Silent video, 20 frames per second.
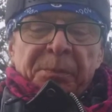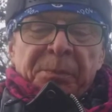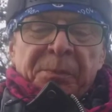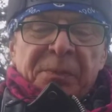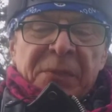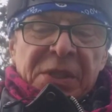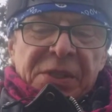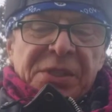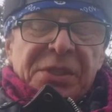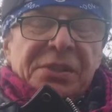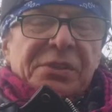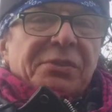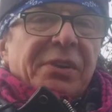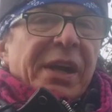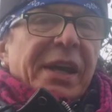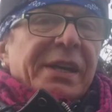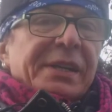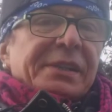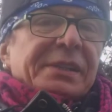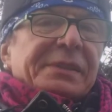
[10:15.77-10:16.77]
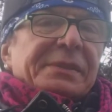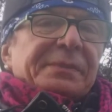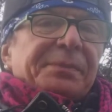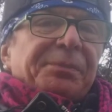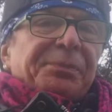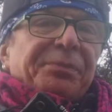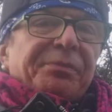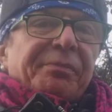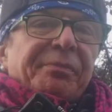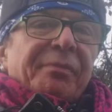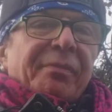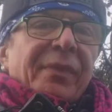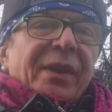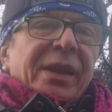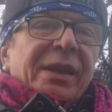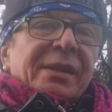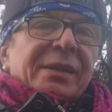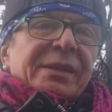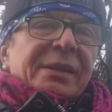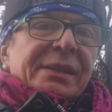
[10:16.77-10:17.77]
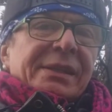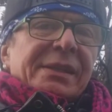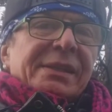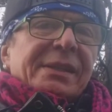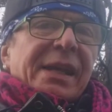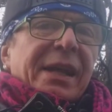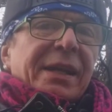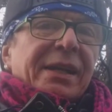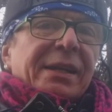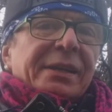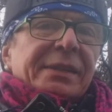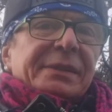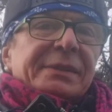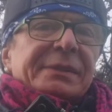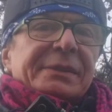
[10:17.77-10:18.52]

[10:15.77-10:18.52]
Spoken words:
This is great. It's exactly.